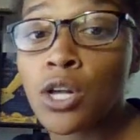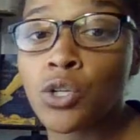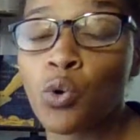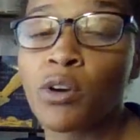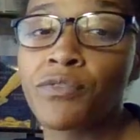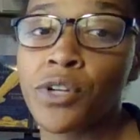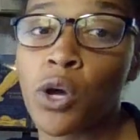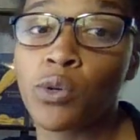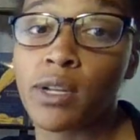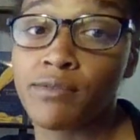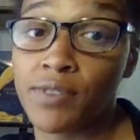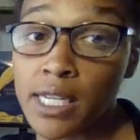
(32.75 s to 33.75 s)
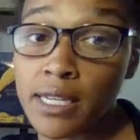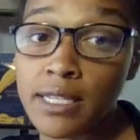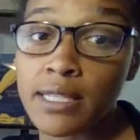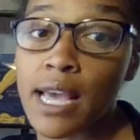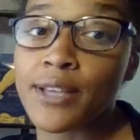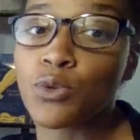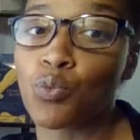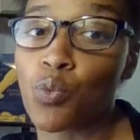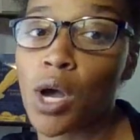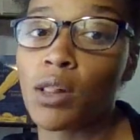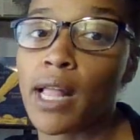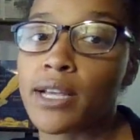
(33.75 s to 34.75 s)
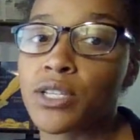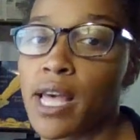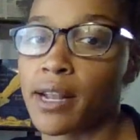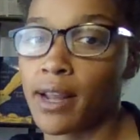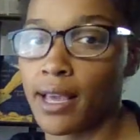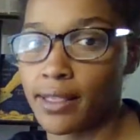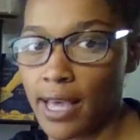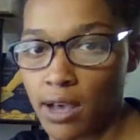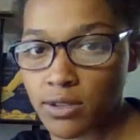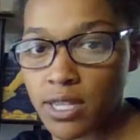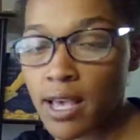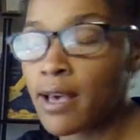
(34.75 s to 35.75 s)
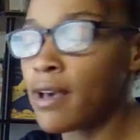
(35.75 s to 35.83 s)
North Node, Venus, as well as that ninth house.